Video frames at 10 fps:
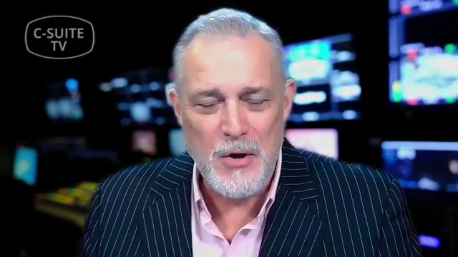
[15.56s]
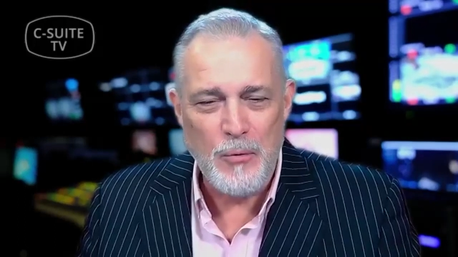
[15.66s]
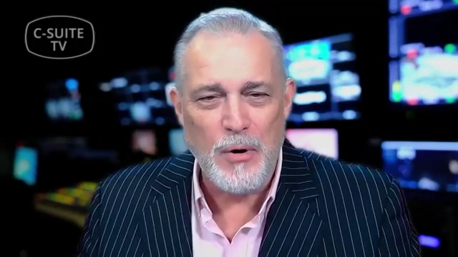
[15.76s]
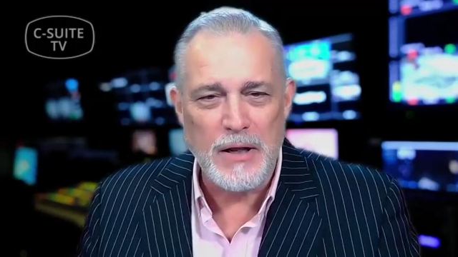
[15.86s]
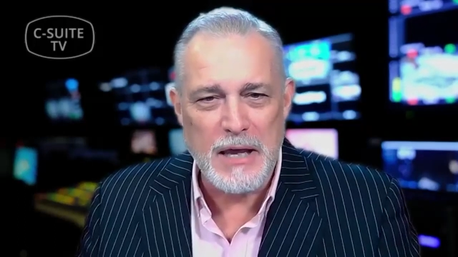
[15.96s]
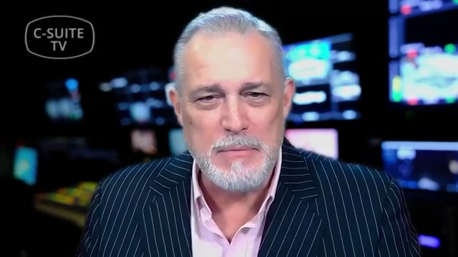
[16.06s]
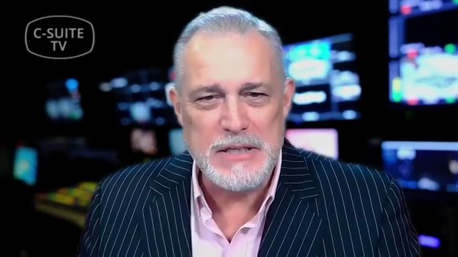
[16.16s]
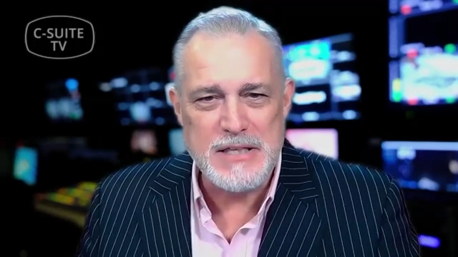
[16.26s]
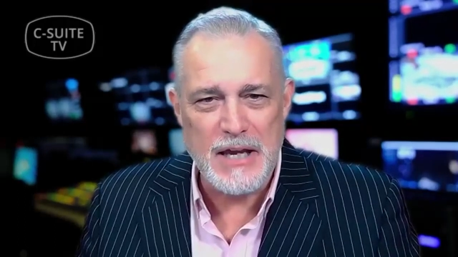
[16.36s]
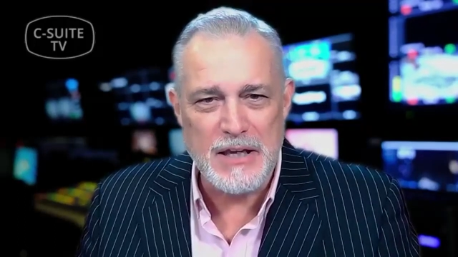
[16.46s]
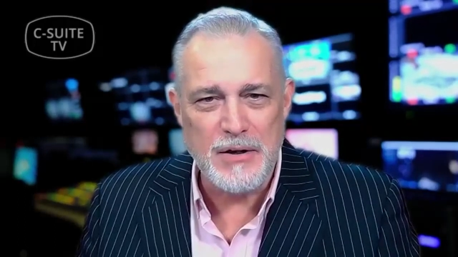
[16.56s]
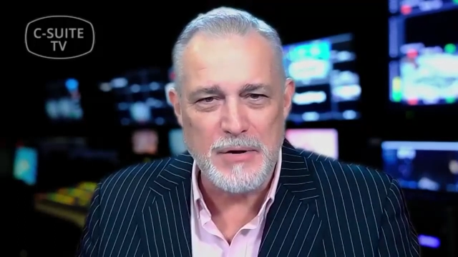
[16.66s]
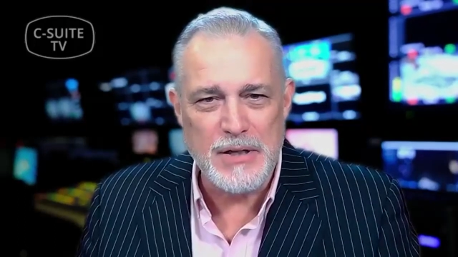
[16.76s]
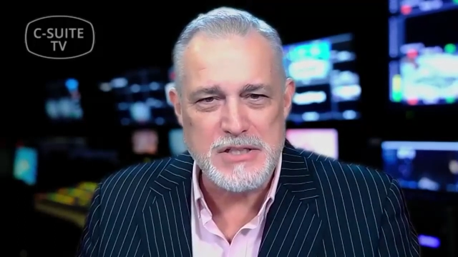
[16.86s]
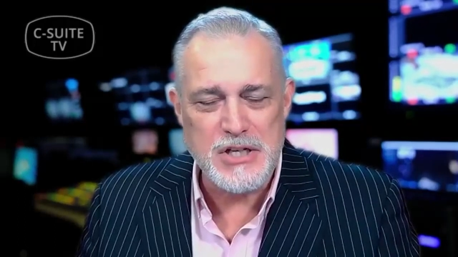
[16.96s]
Well, let me tell you,
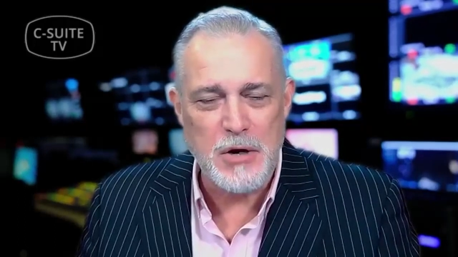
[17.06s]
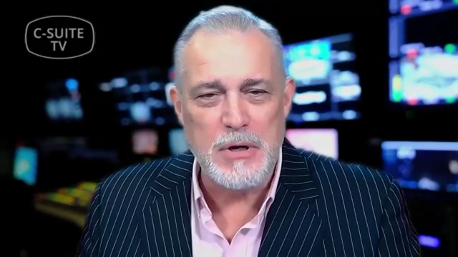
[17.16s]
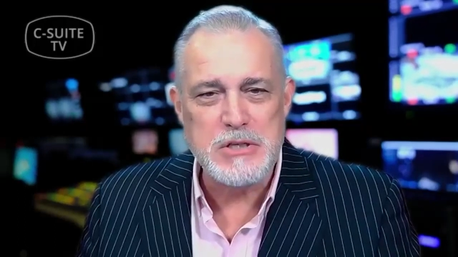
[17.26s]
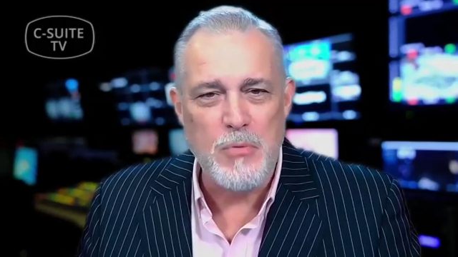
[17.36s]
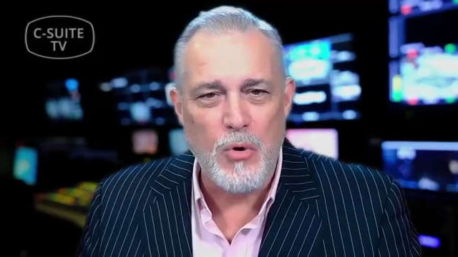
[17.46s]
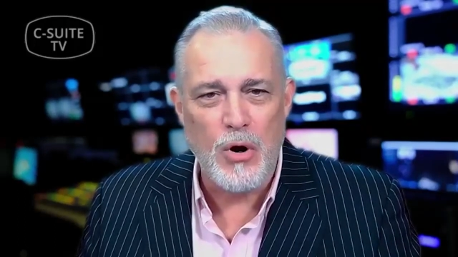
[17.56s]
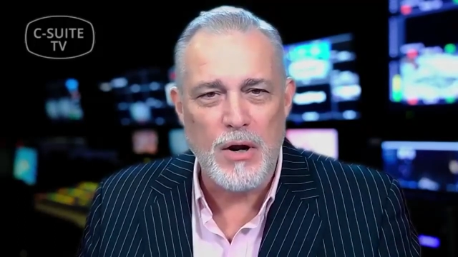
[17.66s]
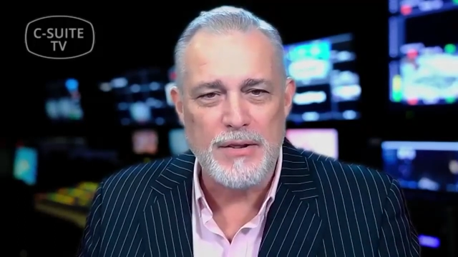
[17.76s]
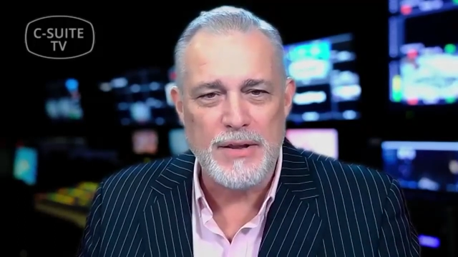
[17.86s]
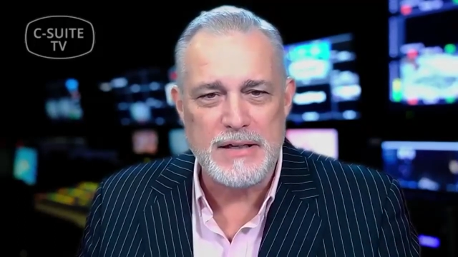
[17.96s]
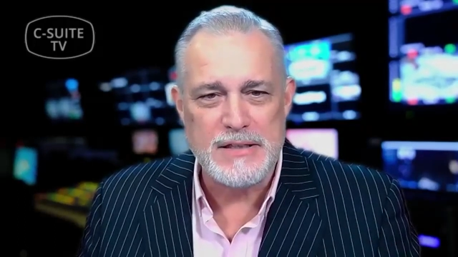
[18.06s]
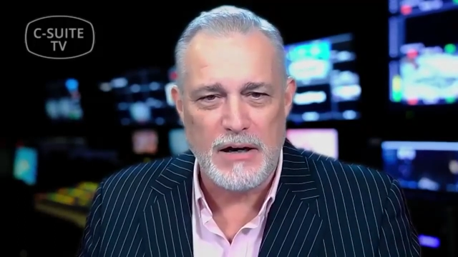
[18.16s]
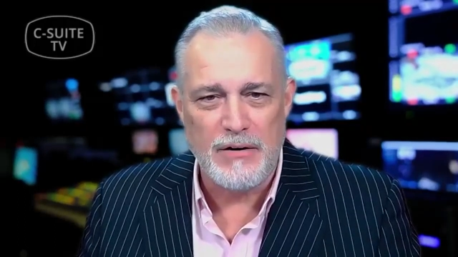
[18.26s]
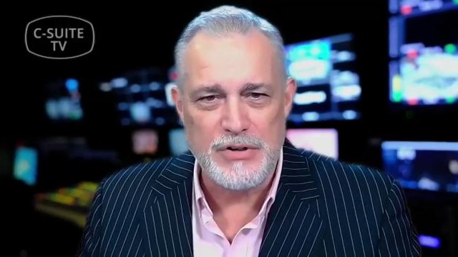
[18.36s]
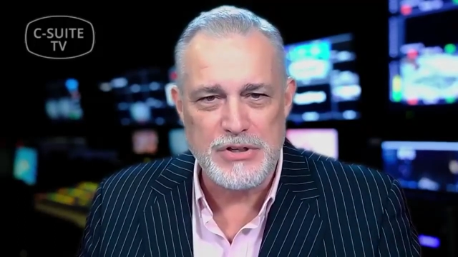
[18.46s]
it's so much more than
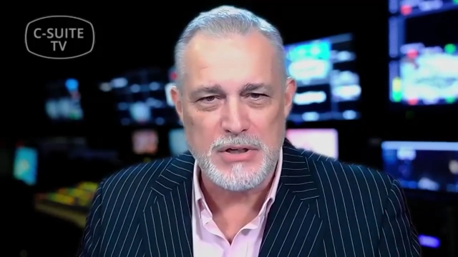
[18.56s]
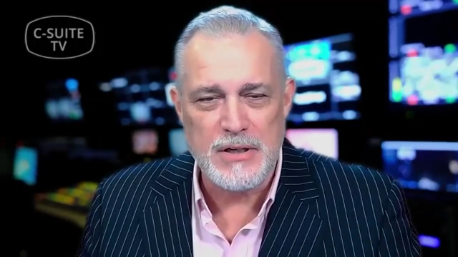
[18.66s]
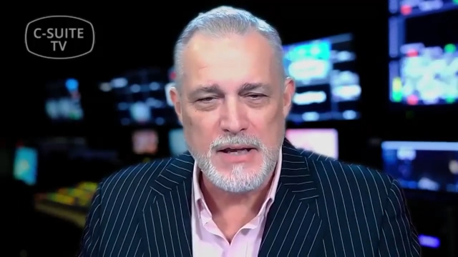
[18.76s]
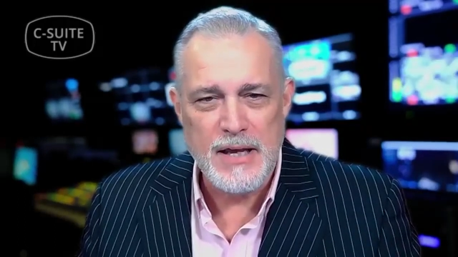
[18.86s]
television.